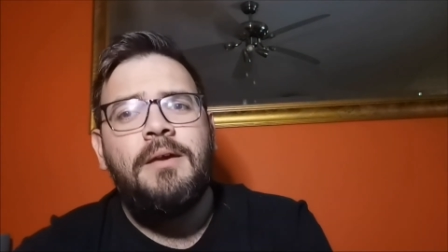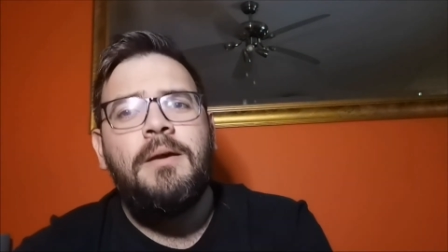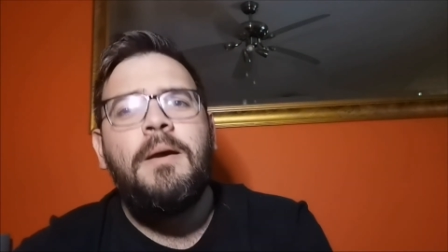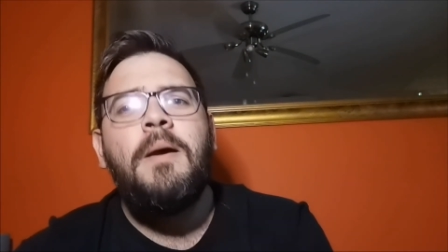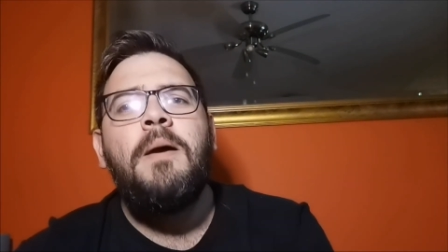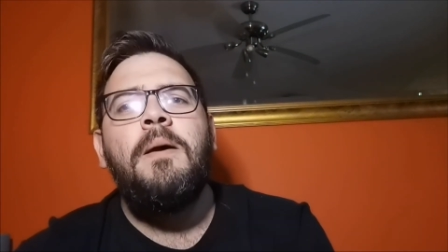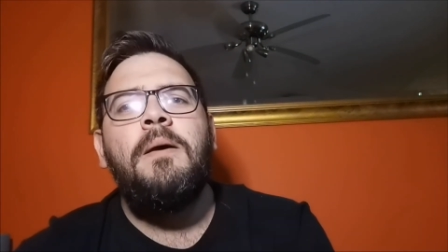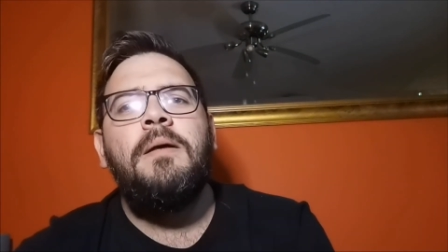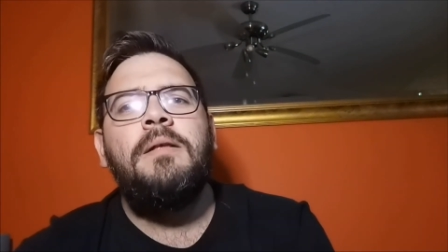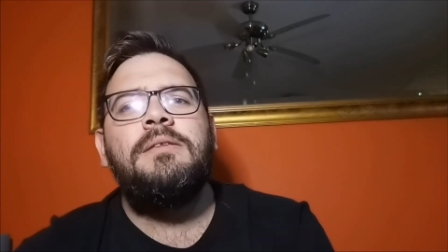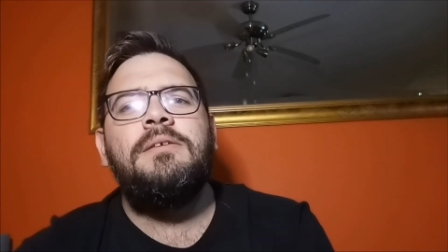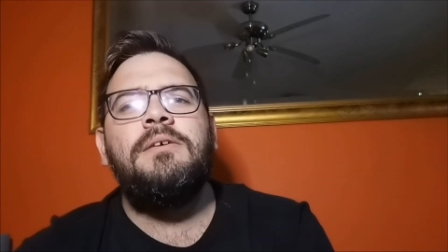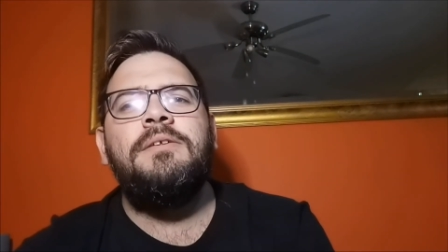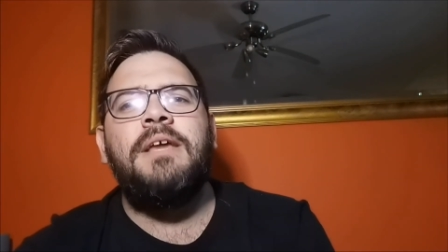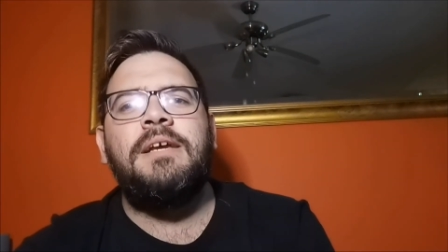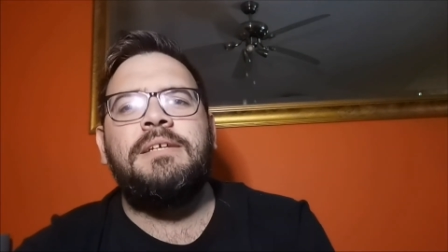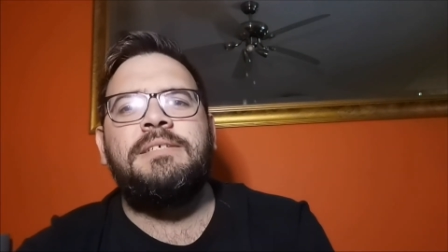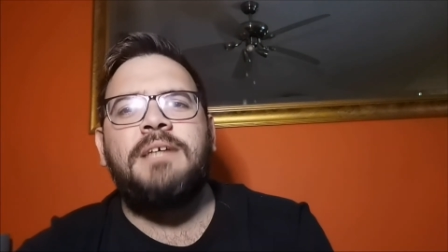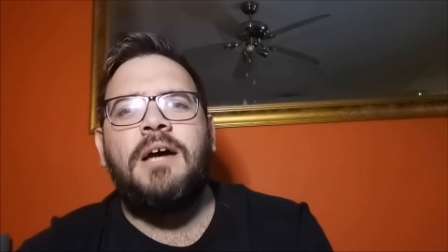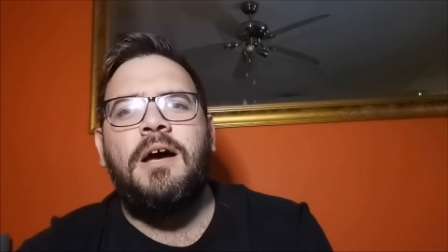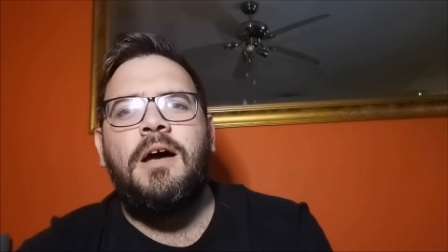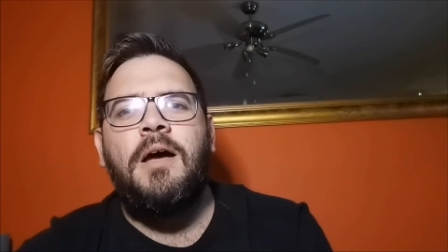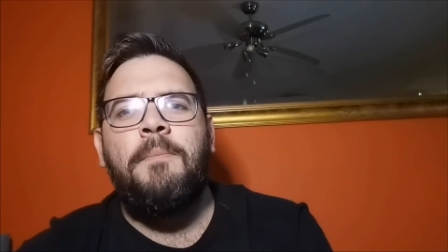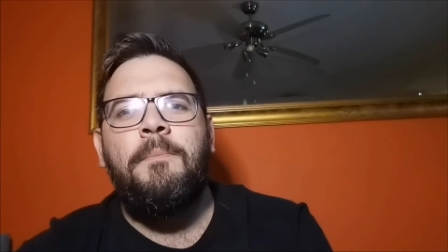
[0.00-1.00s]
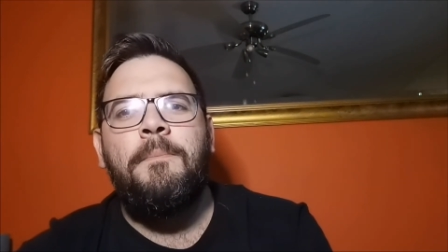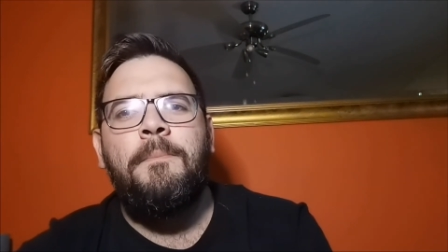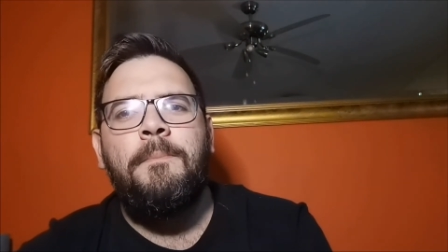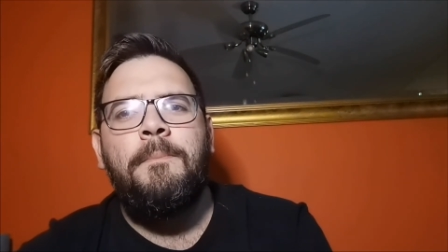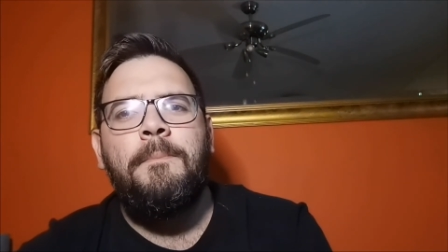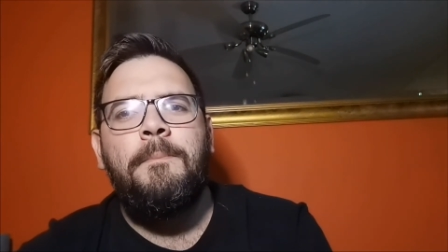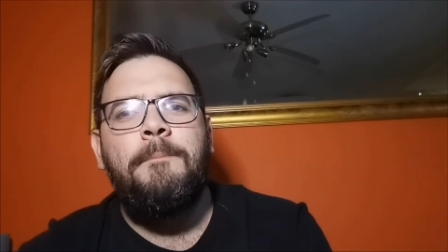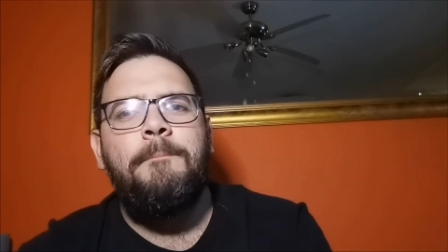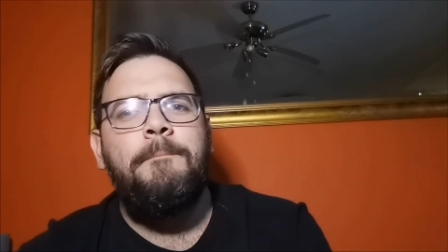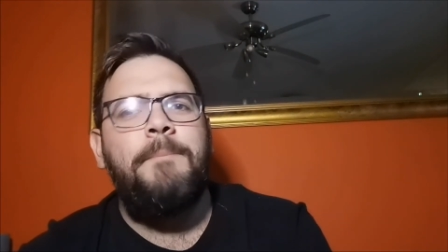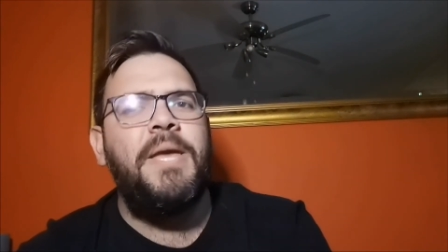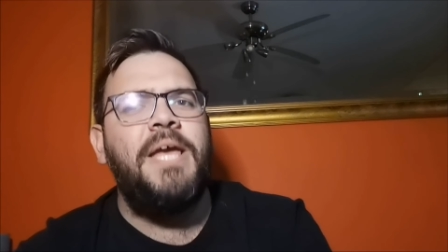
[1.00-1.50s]
till next time,
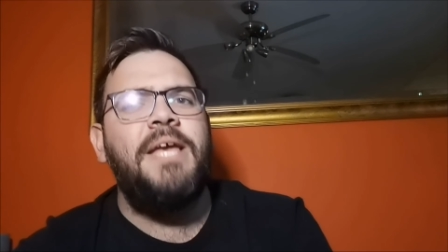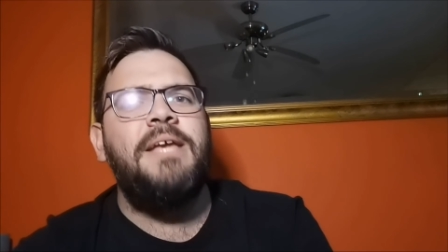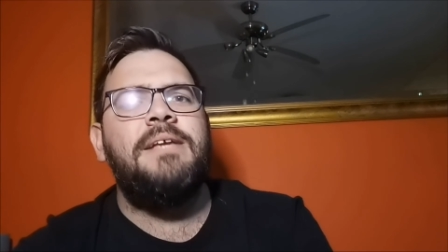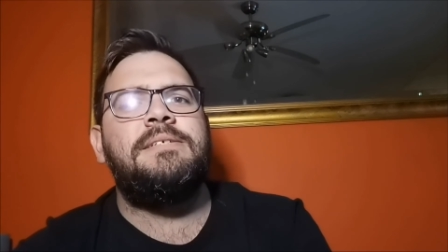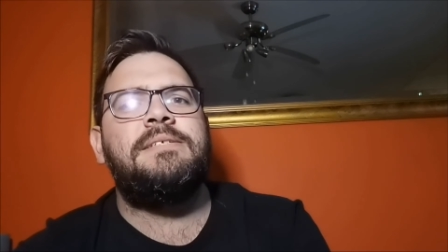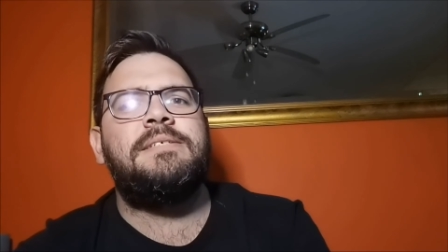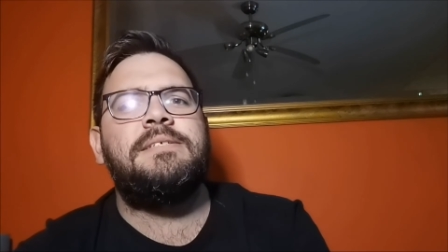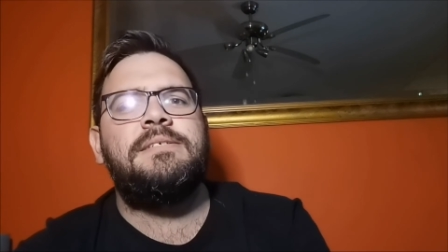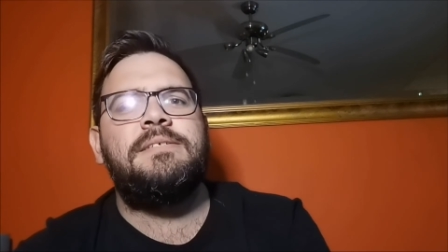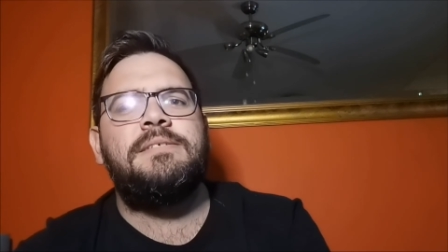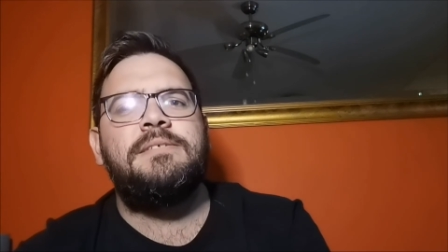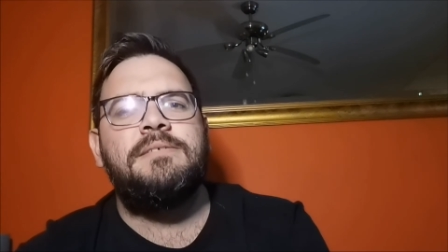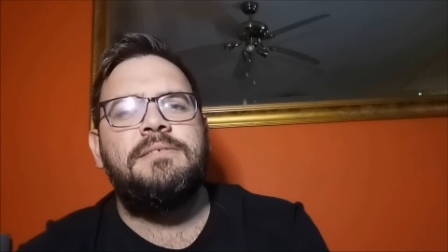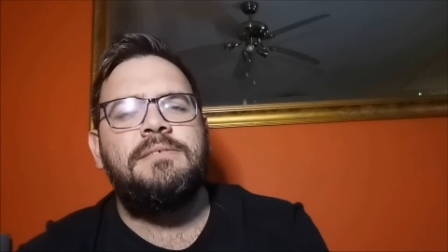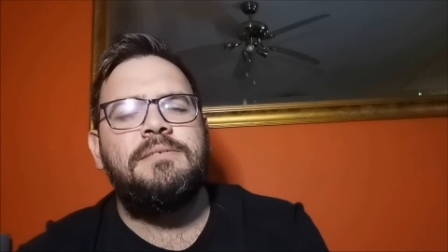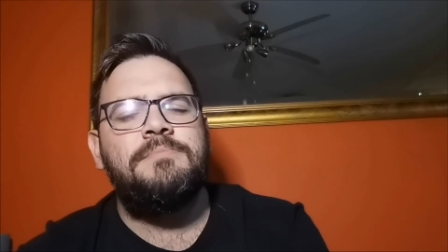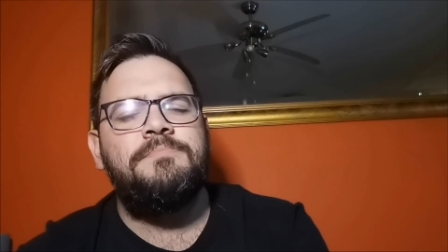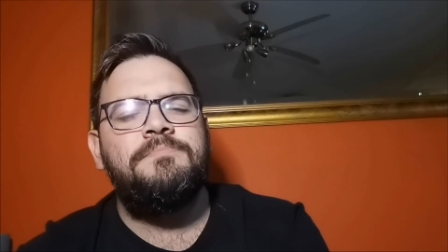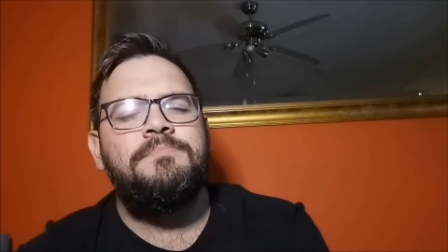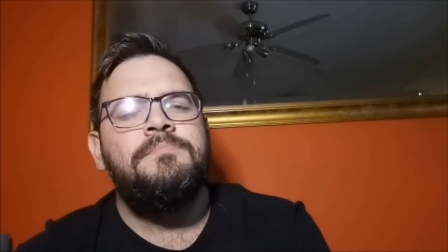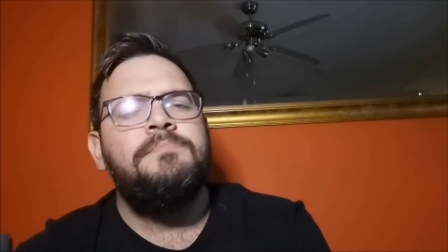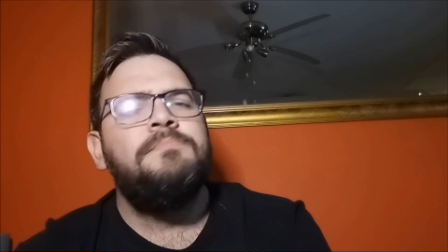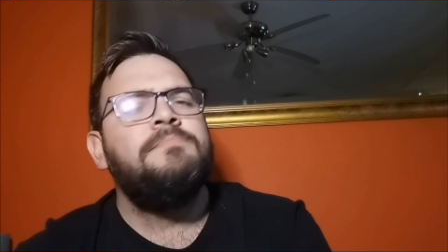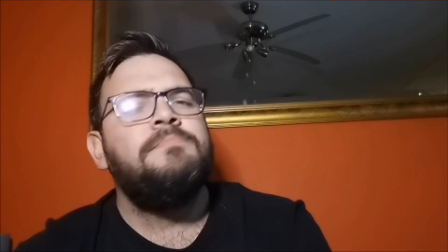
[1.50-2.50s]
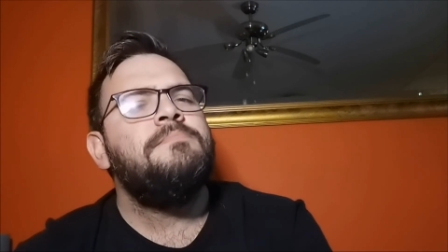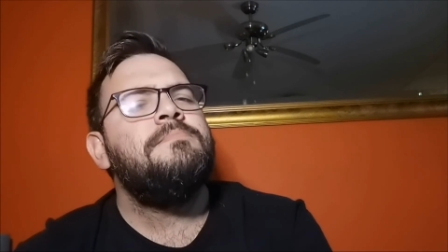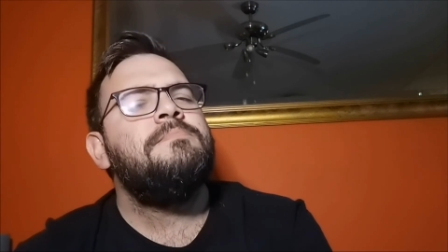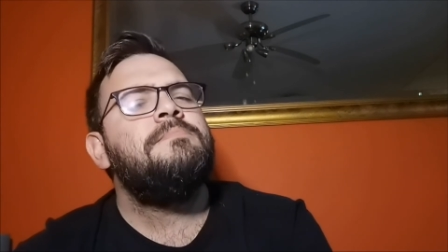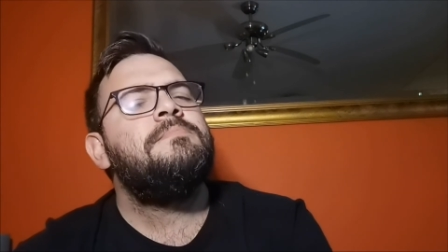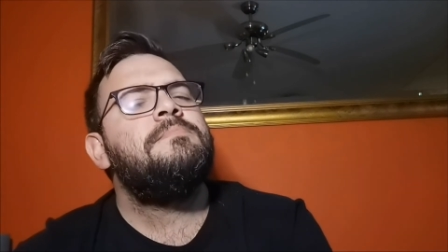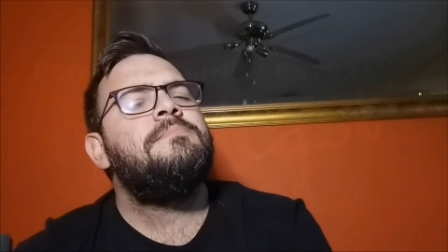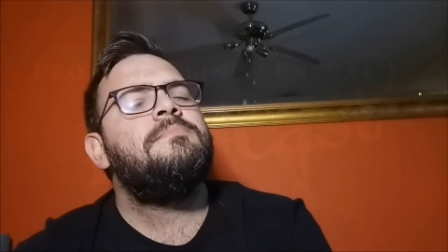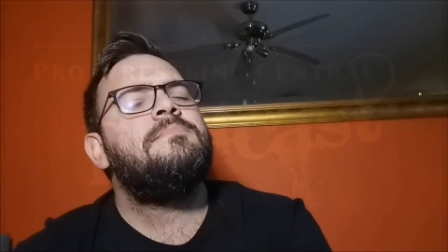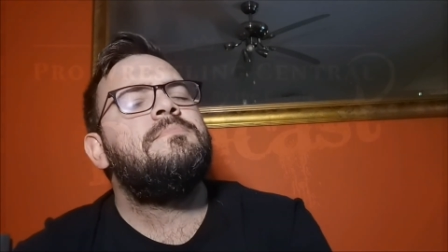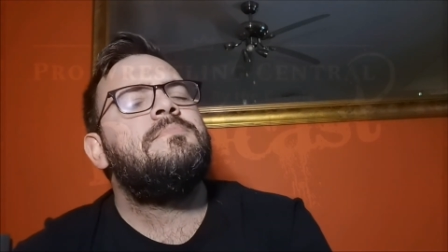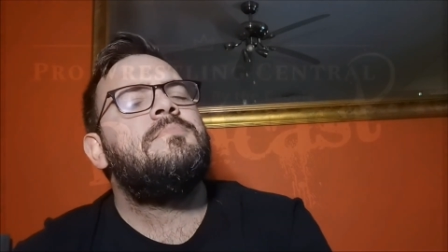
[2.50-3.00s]
peace
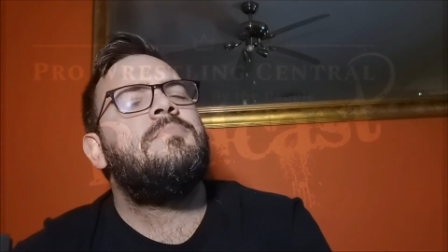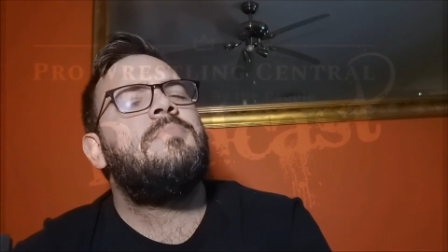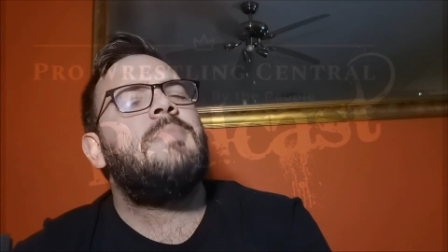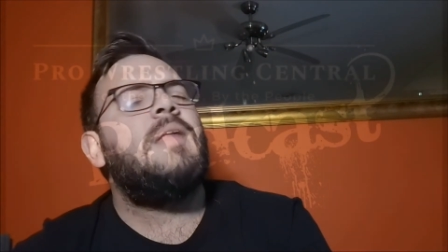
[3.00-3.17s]
and